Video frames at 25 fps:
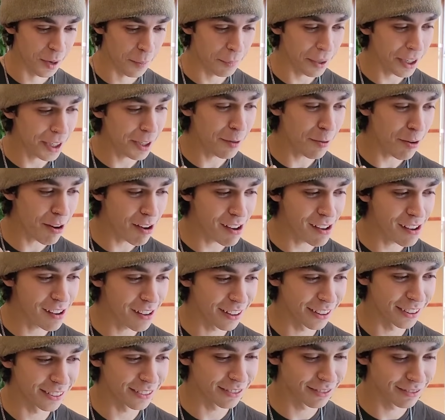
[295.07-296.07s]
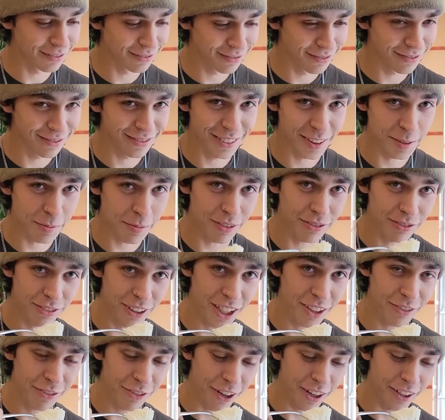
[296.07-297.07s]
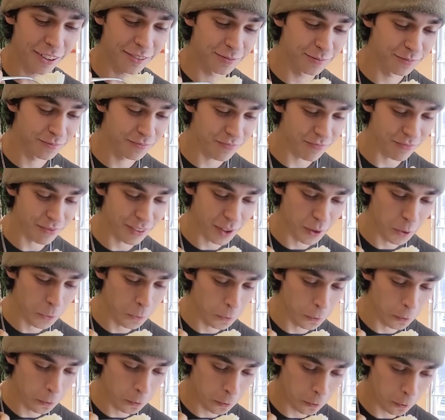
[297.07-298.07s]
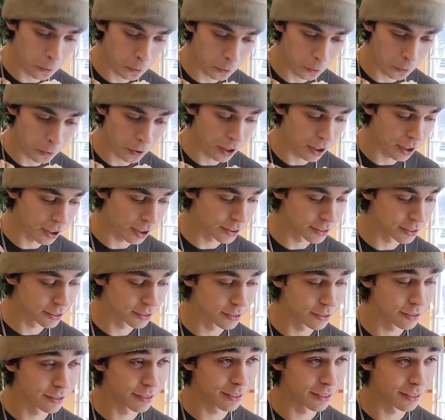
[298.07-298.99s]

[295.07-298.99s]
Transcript: P1 one and a Dr. Pepper. You got water this time.